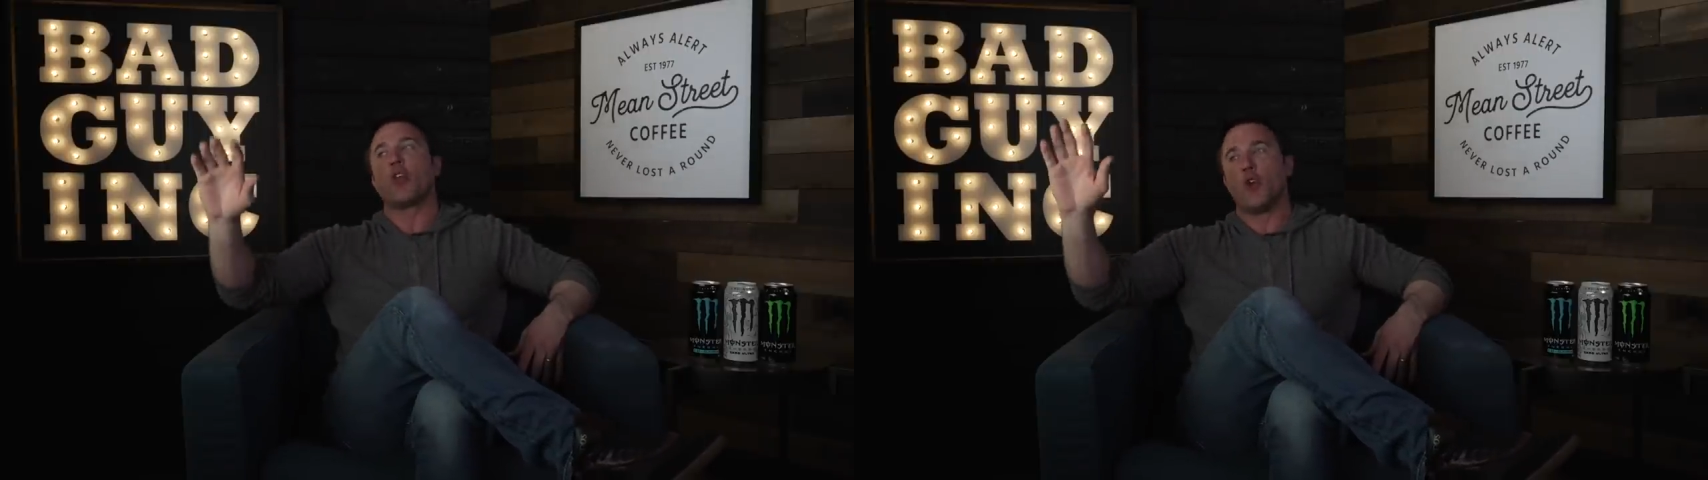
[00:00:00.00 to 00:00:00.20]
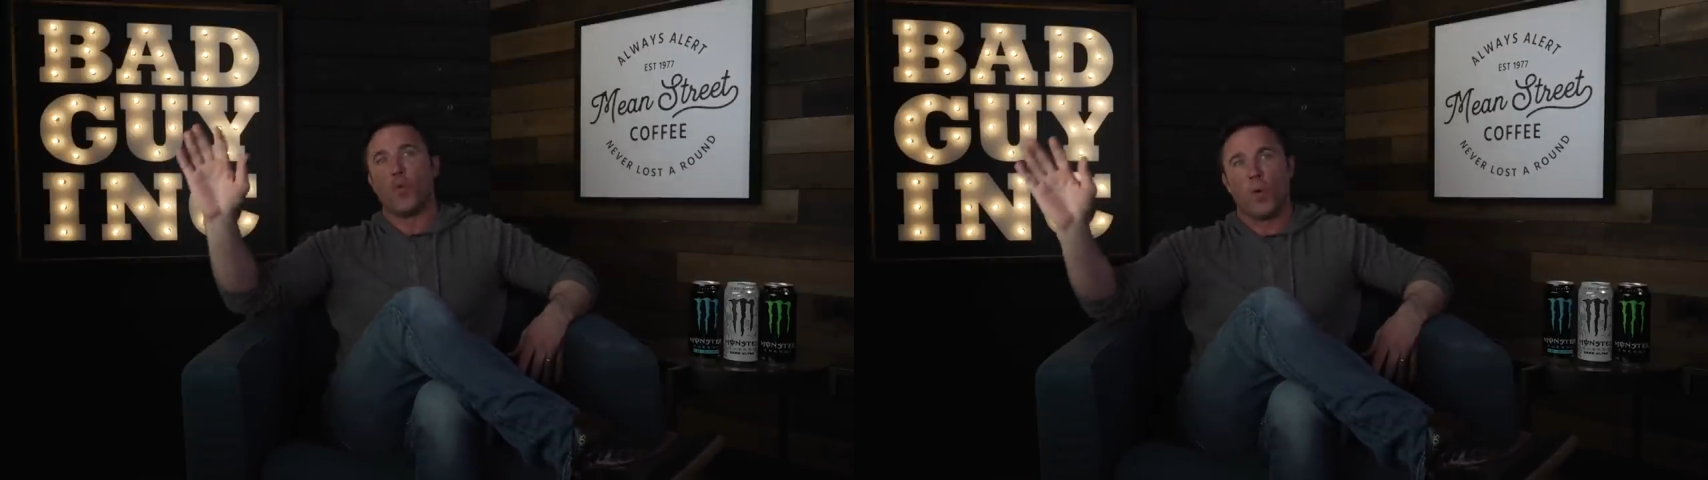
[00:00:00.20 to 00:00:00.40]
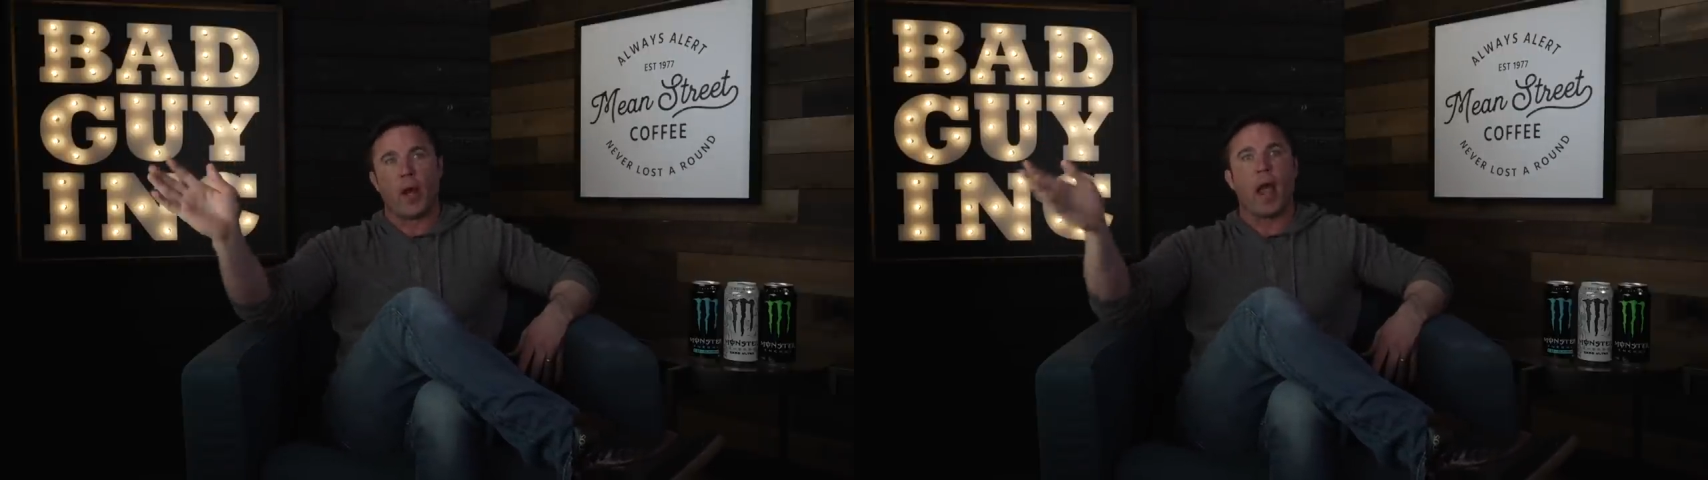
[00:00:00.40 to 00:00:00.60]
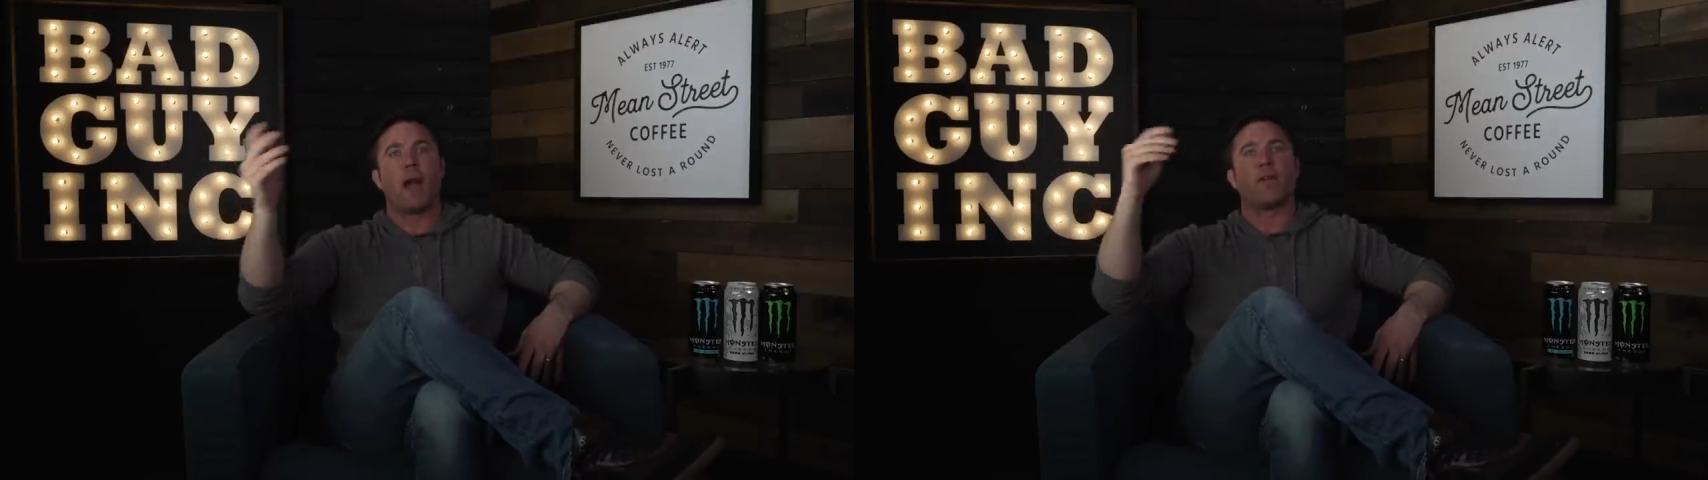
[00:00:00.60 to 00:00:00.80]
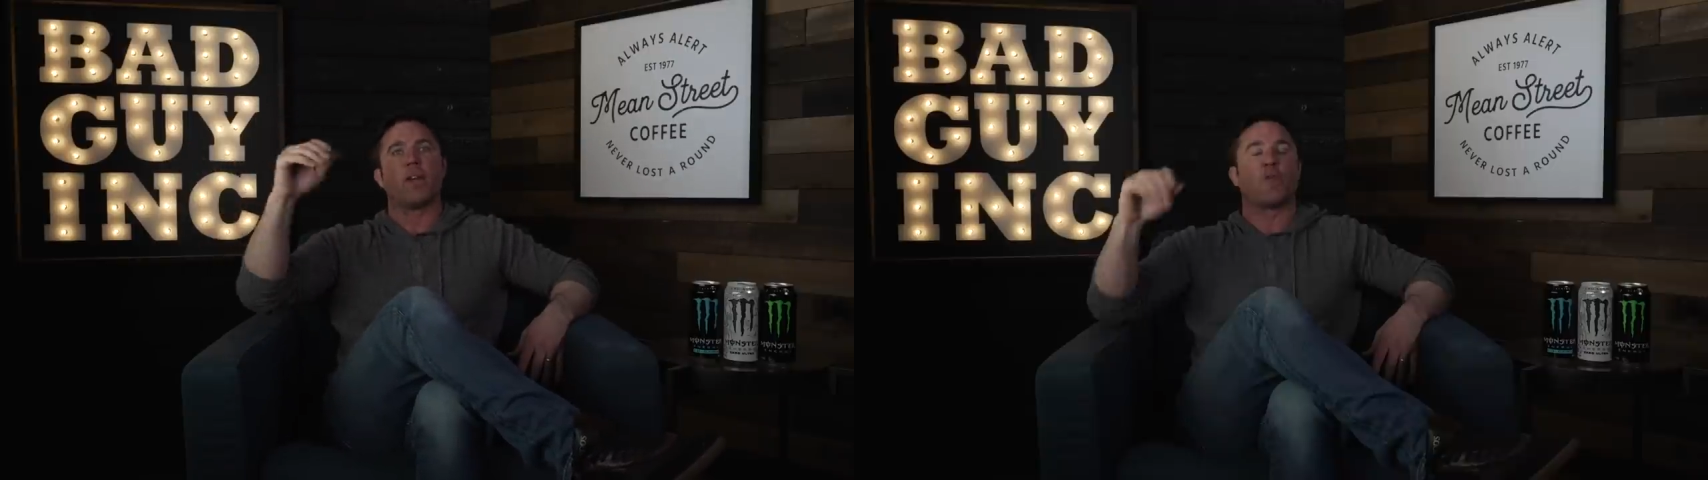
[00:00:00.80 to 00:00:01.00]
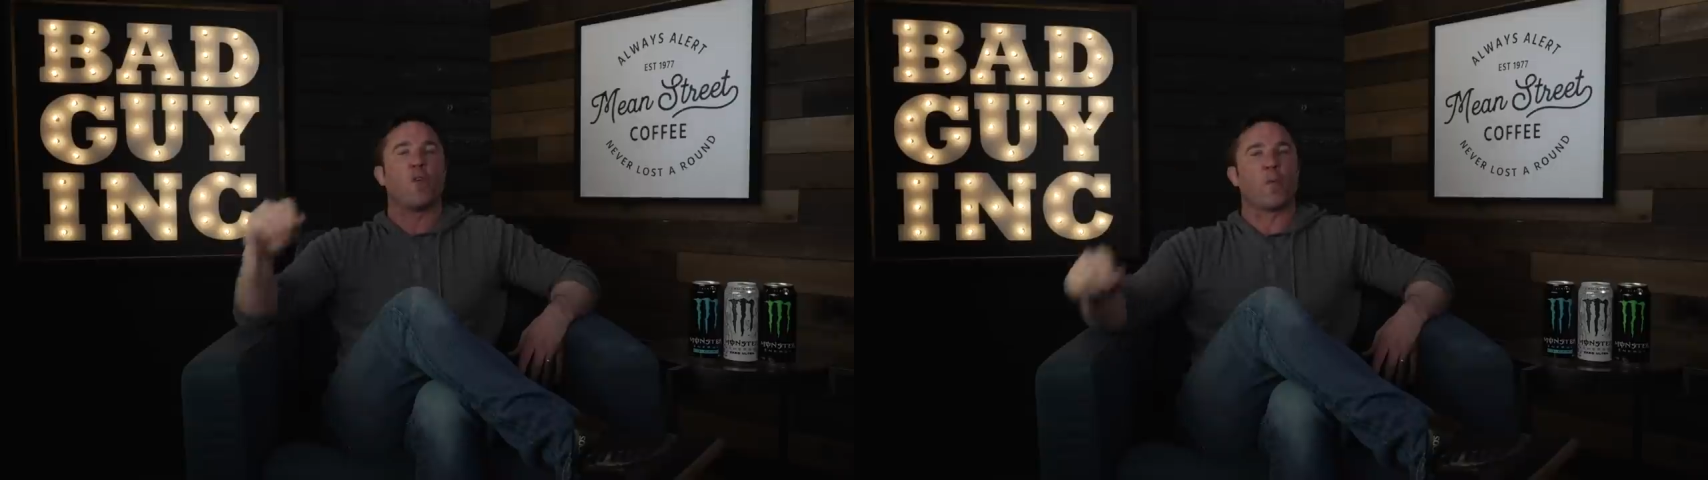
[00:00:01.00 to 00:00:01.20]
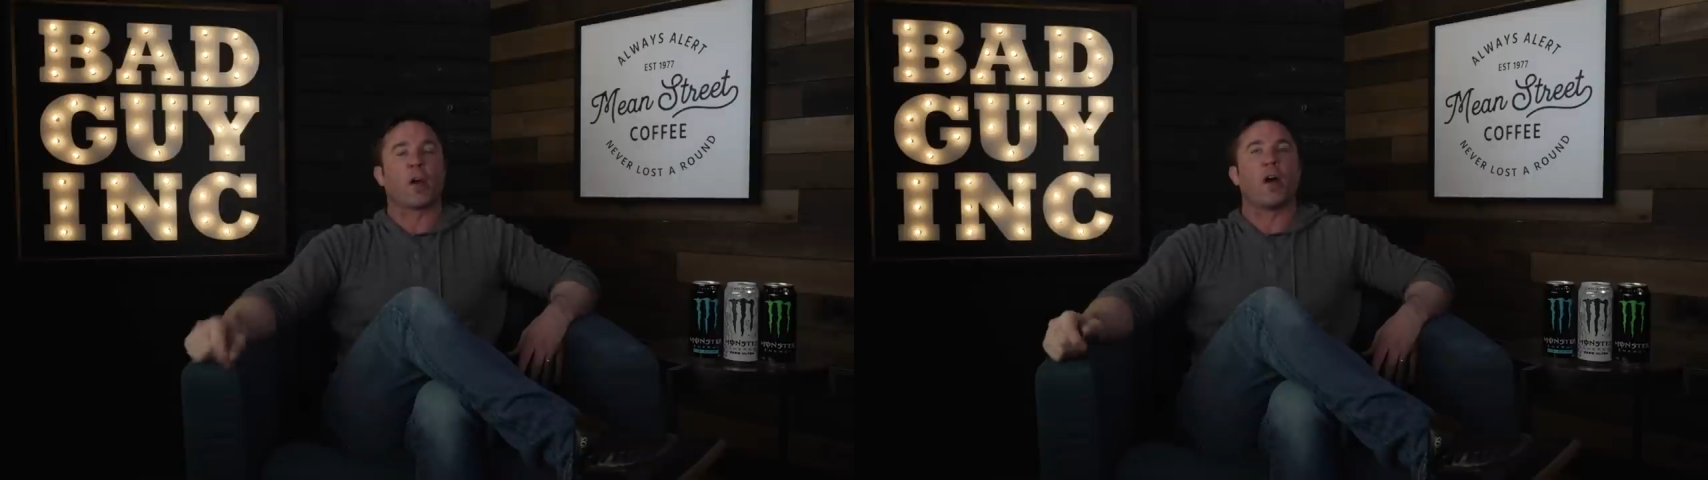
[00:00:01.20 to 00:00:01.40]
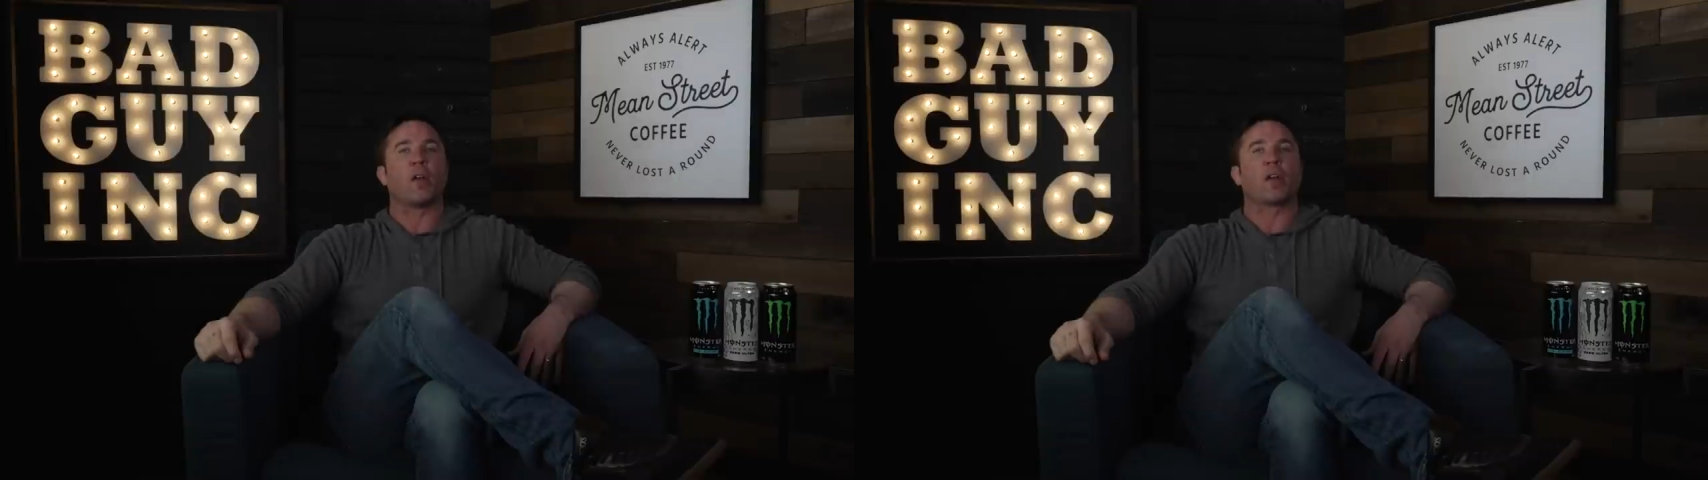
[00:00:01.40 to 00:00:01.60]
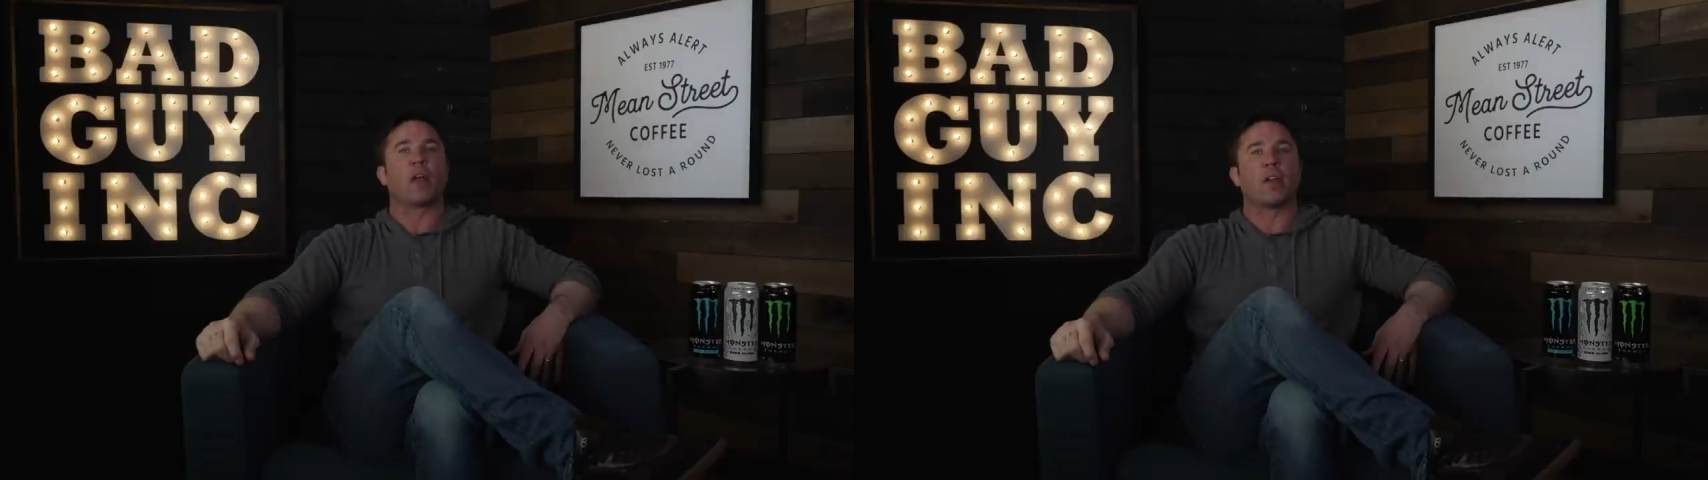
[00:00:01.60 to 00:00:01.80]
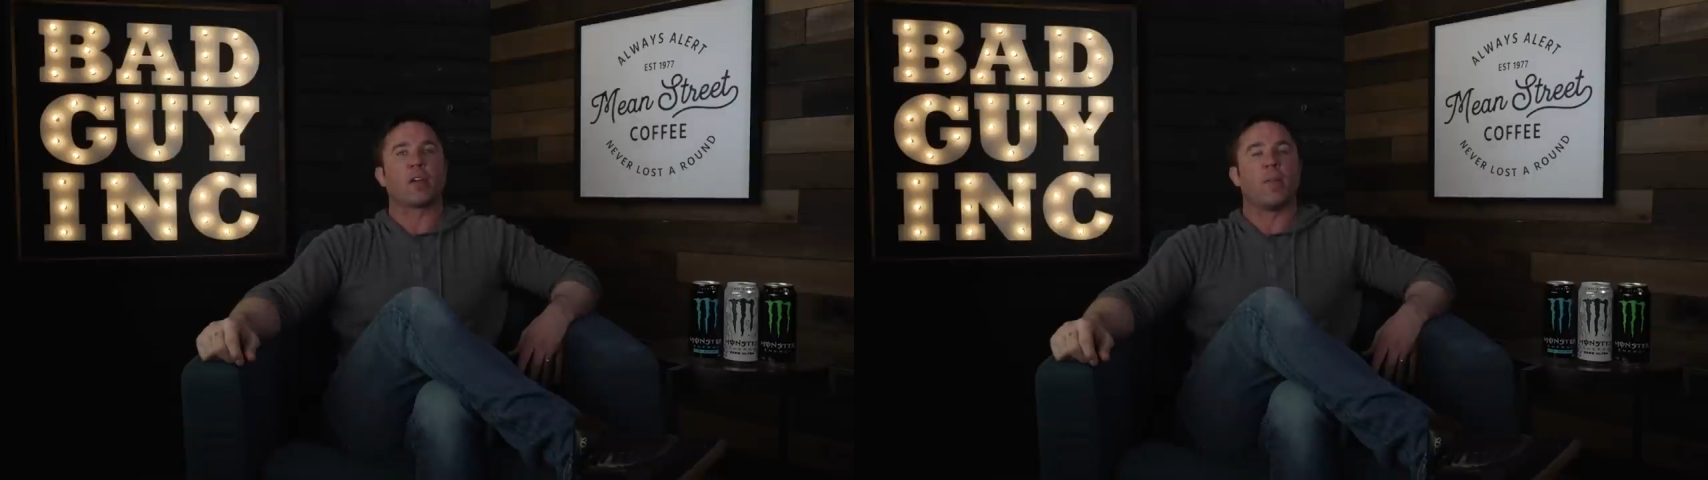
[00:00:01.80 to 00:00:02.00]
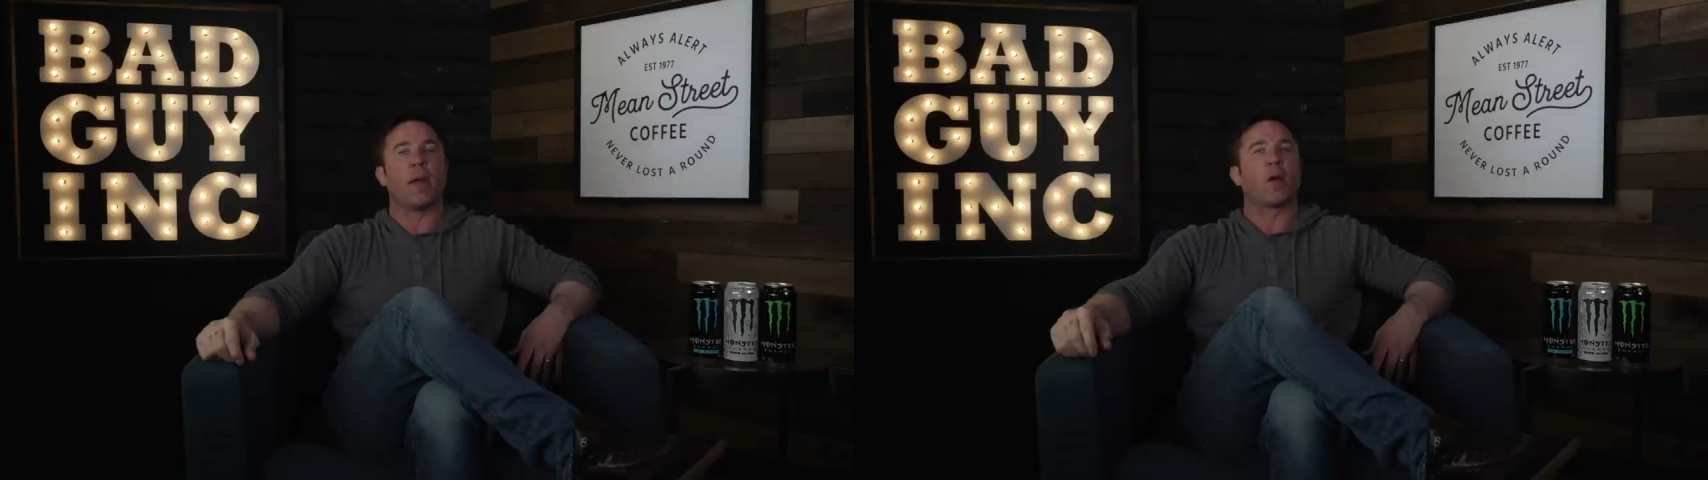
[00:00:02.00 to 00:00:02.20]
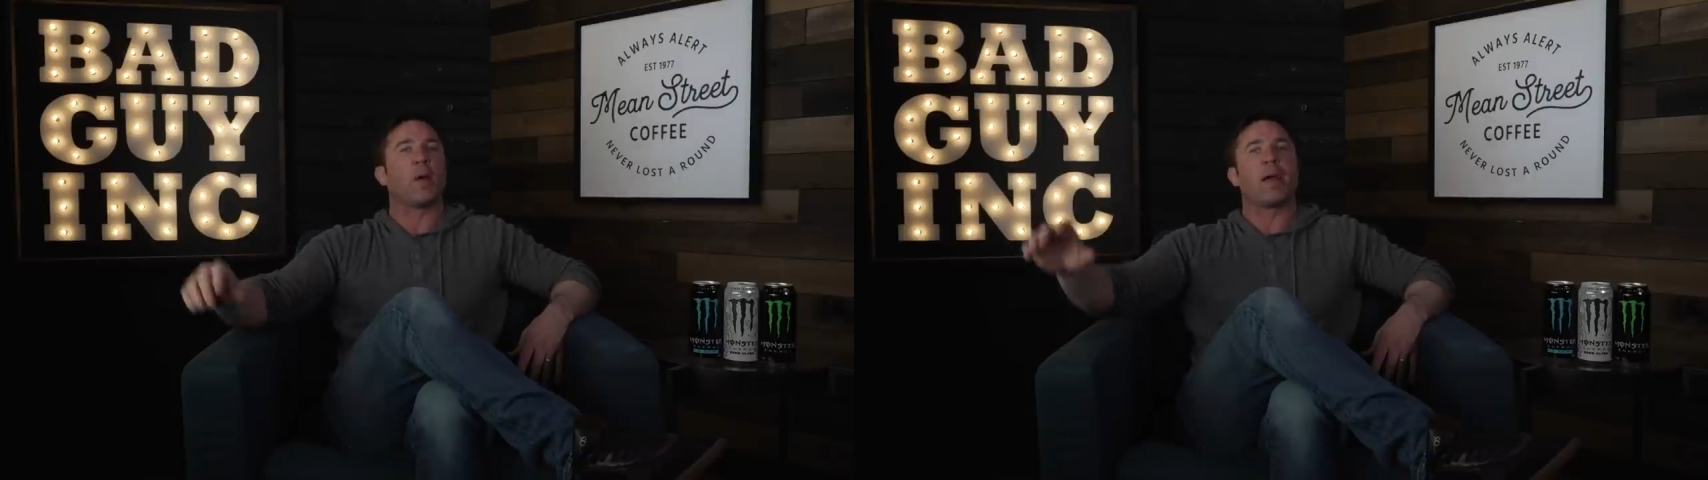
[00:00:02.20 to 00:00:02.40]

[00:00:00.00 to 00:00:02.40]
And you would have these former college guys come back.